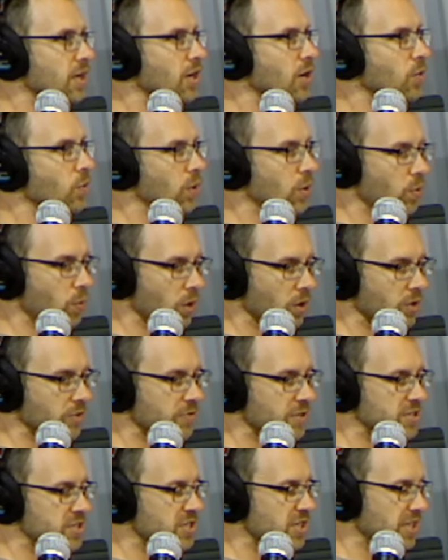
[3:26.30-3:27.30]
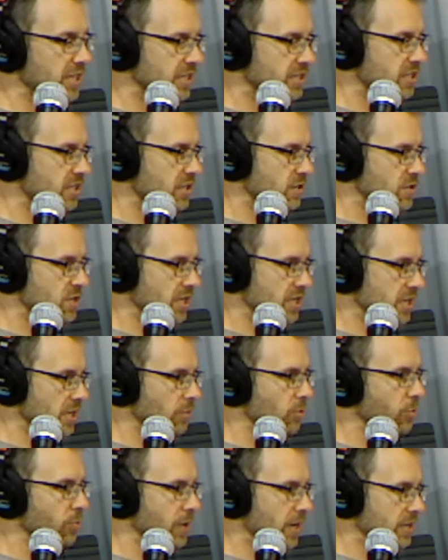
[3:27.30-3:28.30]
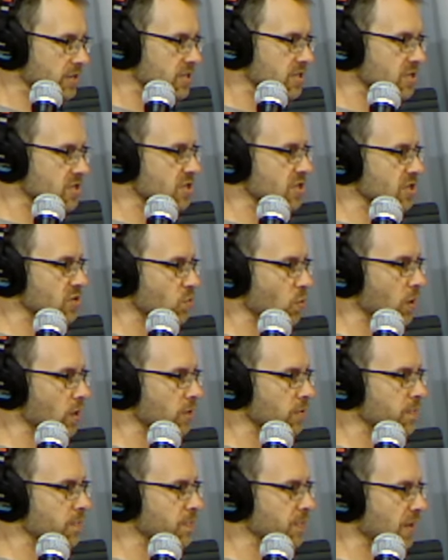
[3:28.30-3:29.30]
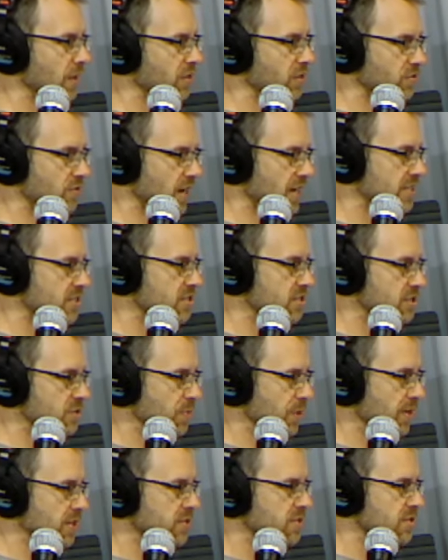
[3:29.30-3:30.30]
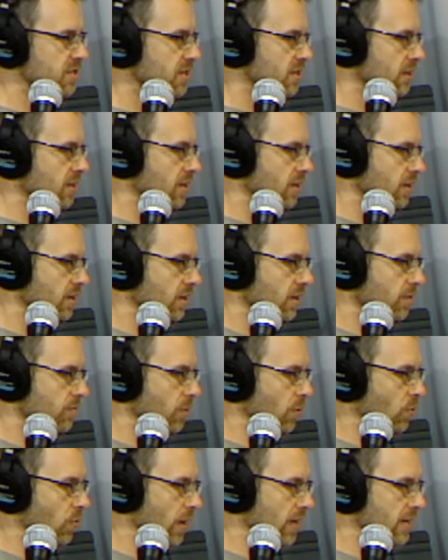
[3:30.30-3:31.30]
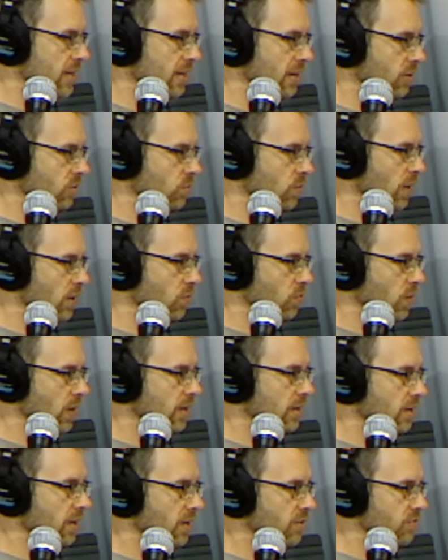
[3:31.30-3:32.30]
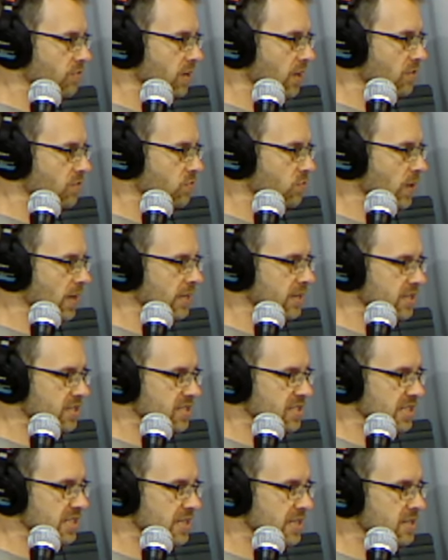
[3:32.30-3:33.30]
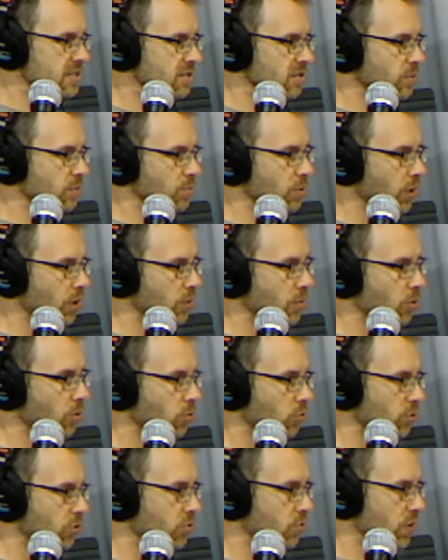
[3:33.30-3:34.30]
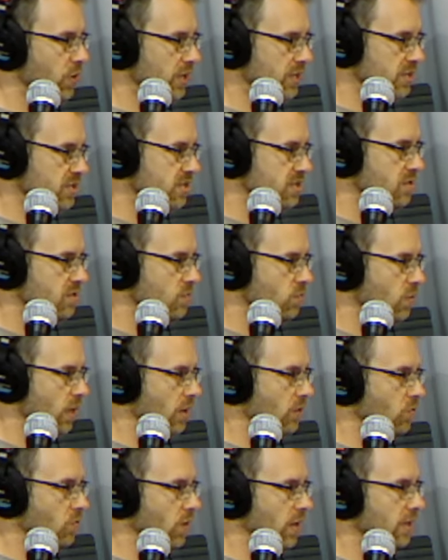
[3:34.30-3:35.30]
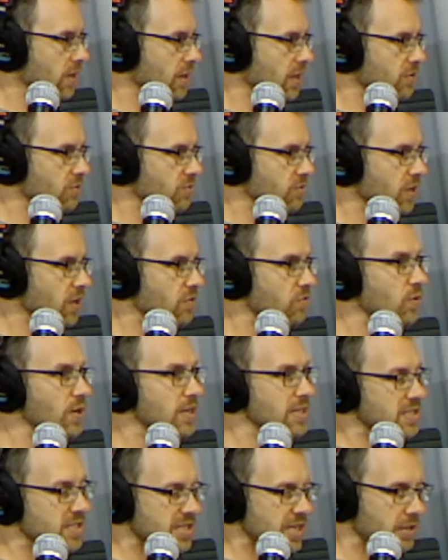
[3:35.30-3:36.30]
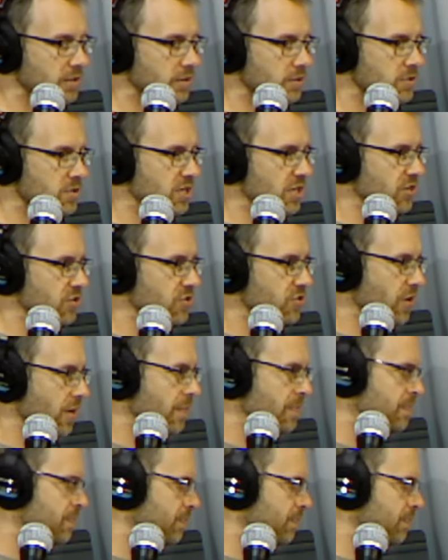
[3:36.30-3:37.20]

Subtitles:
We will eventually get to using double bounces as well at the faster speeds. But right now, right, right, left, left, right. This is easily playable with the wrists. Right, right, left, left, right. Stay close to the drum.